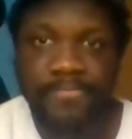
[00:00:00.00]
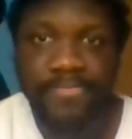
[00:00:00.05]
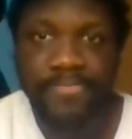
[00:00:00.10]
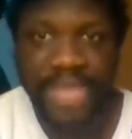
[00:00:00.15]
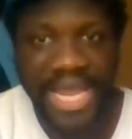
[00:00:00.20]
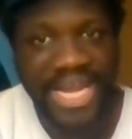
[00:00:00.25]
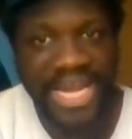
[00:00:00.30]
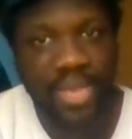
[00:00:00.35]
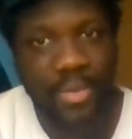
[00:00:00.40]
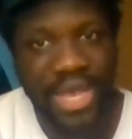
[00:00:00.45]

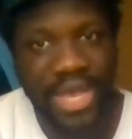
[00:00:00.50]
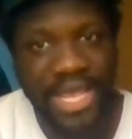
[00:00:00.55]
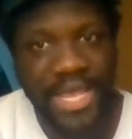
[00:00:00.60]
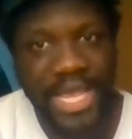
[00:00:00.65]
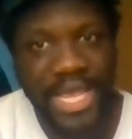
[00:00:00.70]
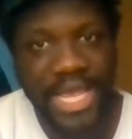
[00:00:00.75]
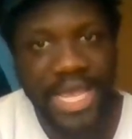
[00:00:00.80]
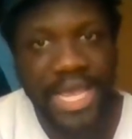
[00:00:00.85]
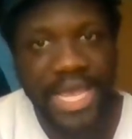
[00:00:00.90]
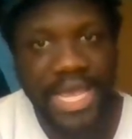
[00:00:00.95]
Anyway,
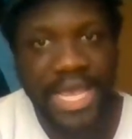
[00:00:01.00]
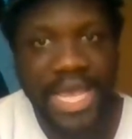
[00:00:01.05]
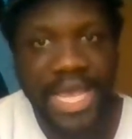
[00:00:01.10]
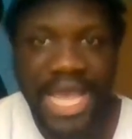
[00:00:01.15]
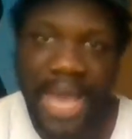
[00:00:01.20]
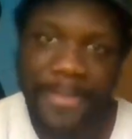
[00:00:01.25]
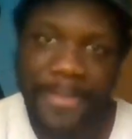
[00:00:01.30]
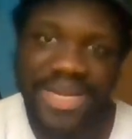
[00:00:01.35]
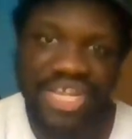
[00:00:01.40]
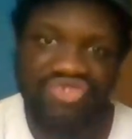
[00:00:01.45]

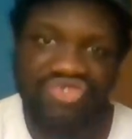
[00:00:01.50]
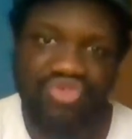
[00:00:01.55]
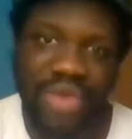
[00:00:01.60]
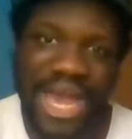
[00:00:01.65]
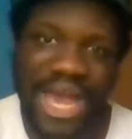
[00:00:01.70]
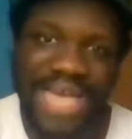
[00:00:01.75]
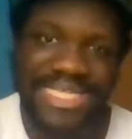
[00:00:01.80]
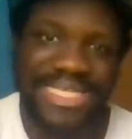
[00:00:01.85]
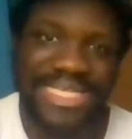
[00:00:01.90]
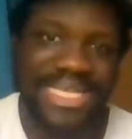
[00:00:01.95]
how many
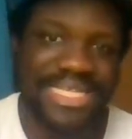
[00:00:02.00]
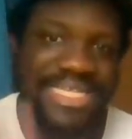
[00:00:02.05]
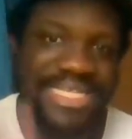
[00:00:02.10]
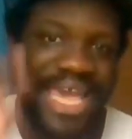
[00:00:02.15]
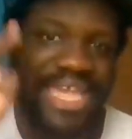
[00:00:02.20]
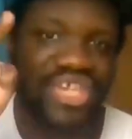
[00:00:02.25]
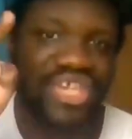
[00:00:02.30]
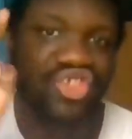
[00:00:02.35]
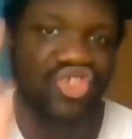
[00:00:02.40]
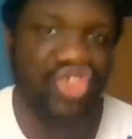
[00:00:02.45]
tries did it
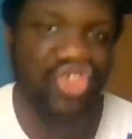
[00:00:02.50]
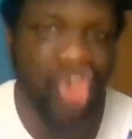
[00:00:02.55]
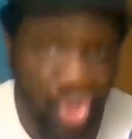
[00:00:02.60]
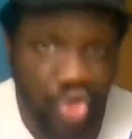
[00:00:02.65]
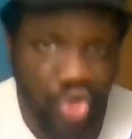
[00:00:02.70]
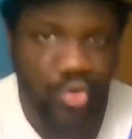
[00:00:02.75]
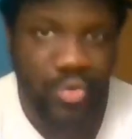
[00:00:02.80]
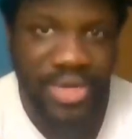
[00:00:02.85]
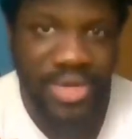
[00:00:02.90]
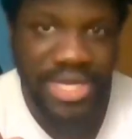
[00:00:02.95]
take
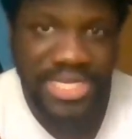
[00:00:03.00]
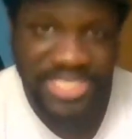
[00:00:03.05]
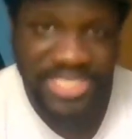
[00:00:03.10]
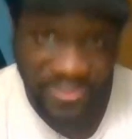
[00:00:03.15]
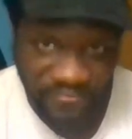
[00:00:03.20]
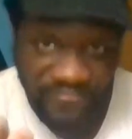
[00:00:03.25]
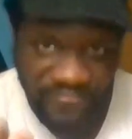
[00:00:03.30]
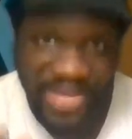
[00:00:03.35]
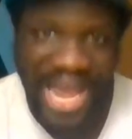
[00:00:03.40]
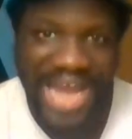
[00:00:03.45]
you to
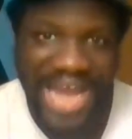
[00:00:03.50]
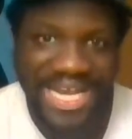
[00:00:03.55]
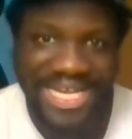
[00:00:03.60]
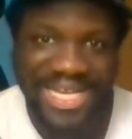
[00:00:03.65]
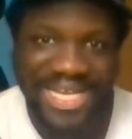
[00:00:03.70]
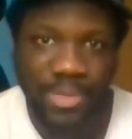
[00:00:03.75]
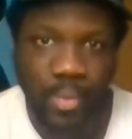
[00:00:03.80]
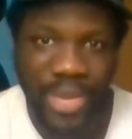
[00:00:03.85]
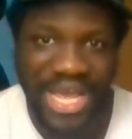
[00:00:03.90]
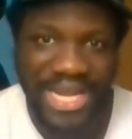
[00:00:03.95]
finally
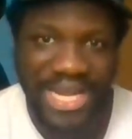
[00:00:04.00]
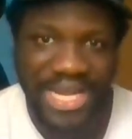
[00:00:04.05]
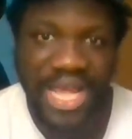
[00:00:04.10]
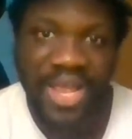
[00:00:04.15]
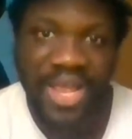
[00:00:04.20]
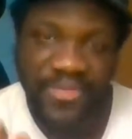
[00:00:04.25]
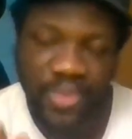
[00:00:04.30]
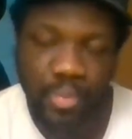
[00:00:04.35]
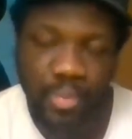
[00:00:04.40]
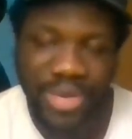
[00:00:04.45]
win
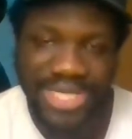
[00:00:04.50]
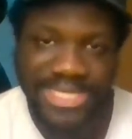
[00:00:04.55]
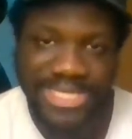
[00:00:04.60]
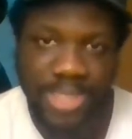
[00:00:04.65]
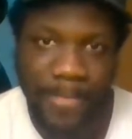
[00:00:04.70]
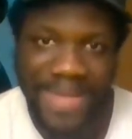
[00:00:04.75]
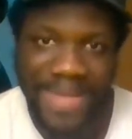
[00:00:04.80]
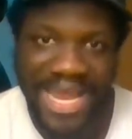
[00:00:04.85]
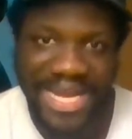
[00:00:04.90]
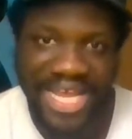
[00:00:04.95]
the
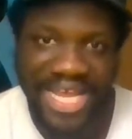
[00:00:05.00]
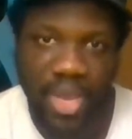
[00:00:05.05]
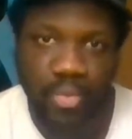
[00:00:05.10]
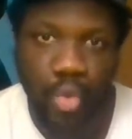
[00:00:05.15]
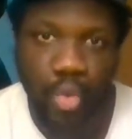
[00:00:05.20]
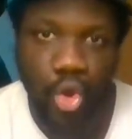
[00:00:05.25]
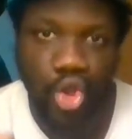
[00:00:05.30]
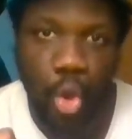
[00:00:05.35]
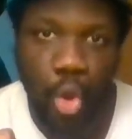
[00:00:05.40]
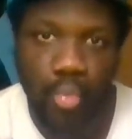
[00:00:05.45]
WrestleMania
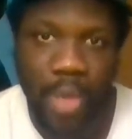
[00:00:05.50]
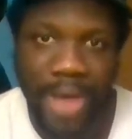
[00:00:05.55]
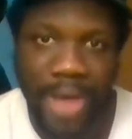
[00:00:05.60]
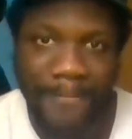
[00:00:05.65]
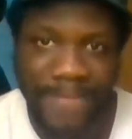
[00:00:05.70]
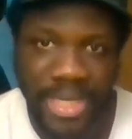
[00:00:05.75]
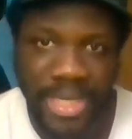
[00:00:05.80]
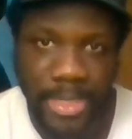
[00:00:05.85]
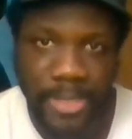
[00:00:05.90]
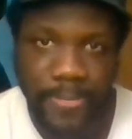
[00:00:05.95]
Royal
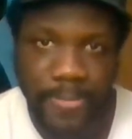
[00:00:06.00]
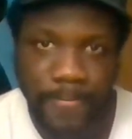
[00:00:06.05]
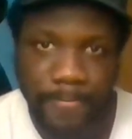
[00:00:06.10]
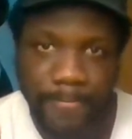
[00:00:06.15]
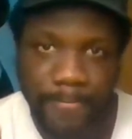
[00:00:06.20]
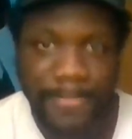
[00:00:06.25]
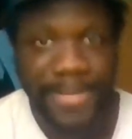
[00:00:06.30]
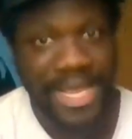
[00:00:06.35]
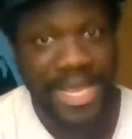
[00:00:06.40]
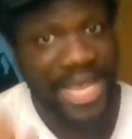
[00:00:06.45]
Rumble?
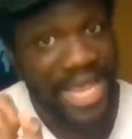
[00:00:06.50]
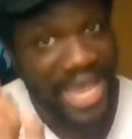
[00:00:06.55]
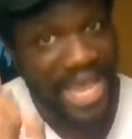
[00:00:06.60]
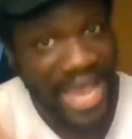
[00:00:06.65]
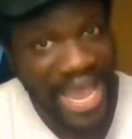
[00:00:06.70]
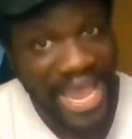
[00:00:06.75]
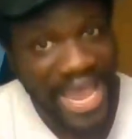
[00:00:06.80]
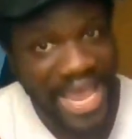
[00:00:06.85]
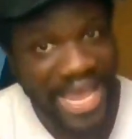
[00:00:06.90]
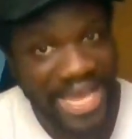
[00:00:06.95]

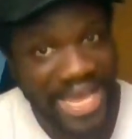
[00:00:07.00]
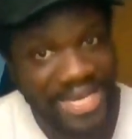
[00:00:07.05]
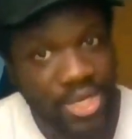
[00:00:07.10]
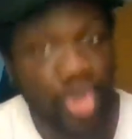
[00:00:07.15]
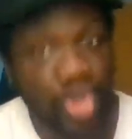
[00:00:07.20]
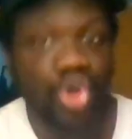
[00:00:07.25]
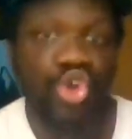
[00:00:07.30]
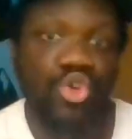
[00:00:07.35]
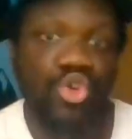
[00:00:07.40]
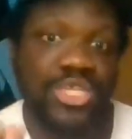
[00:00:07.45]
And
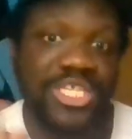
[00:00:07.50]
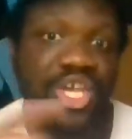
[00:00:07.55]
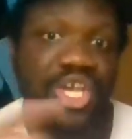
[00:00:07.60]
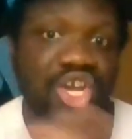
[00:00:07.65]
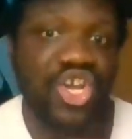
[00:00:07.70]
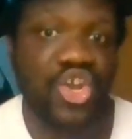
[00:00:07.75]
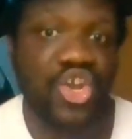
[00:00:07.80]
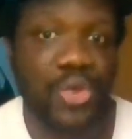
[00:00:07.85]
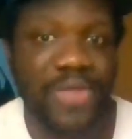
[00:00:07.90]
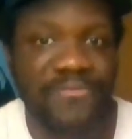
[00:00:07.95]
Who's your
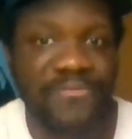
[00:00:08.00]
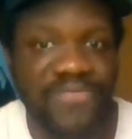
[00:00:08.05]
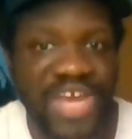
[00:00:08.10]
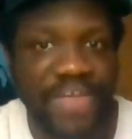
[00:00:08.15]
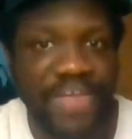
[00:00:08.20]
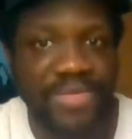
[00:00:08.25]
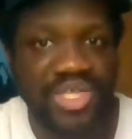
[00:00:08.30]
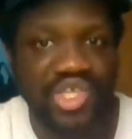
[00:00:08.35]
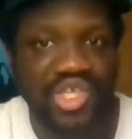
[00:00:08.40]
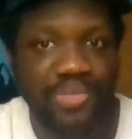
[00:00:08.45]
current
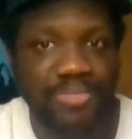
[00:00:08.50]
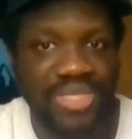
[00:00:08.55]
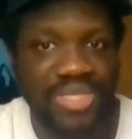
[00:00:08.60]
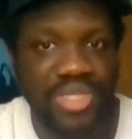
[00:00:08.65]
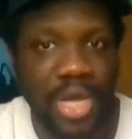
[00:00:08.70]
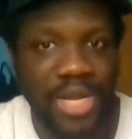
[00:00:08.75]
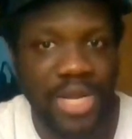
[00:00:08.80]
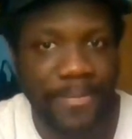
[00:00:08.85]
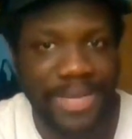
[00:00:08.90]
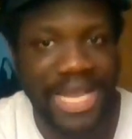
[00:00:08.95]
favorite
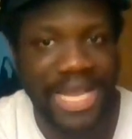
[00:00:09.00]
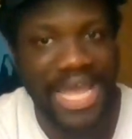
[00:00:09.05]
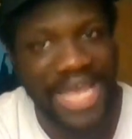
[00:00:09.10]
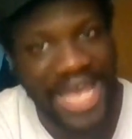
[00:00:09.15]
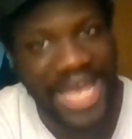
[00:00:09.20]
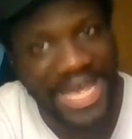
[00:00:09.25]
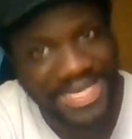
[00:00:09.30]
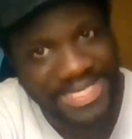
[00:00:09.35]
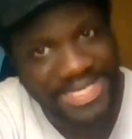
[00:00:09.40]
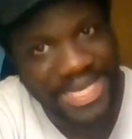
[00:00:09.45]
superstar to play
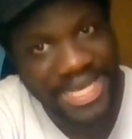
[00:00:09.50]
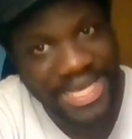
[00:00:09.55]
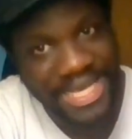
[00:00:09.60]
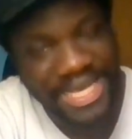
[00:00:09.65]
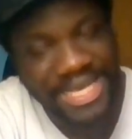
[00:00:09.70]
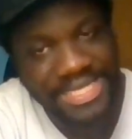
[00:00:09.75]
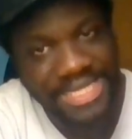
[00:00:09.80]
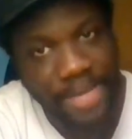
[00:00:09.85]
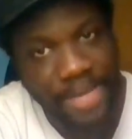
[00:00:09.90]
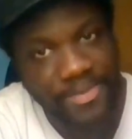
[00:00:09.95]
as
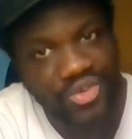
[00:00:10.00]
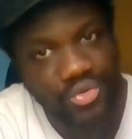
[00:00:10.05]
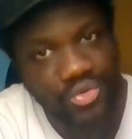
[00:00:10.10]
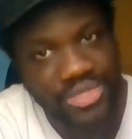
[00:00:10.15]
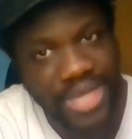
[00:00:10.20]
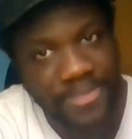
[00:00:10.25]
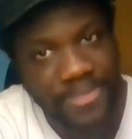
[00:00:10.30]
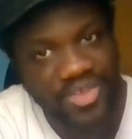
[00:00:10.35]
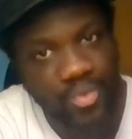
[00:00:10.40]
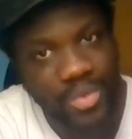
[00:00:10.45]
in
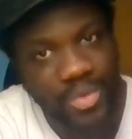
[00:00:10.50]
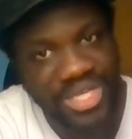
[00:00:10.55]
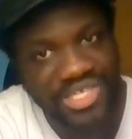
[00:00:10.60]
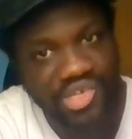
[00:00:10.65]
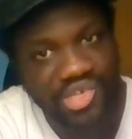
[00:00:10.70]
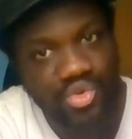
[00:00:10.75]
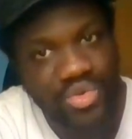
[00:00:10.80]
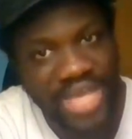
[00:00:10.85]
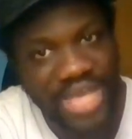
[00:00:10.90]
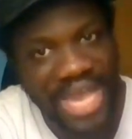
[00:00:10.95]
WWE
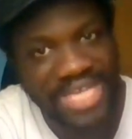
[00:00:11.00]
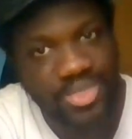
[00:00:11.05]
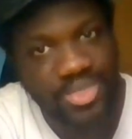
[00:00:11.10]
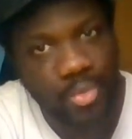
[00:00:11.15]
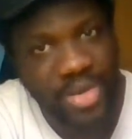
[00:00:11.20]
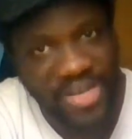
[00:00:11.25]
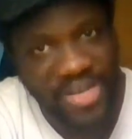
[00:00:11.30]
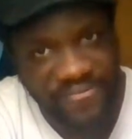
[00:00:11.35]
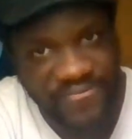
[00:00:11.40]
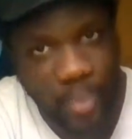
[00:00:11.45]

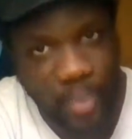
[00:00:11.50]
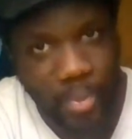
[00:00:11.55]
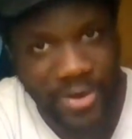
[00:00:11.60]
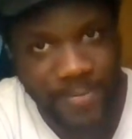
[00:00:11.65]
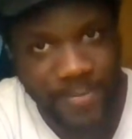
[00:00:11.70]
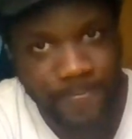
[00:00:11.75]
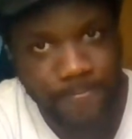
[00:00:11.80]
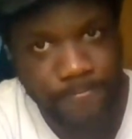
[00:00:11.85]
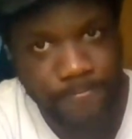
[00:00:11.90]
2K24?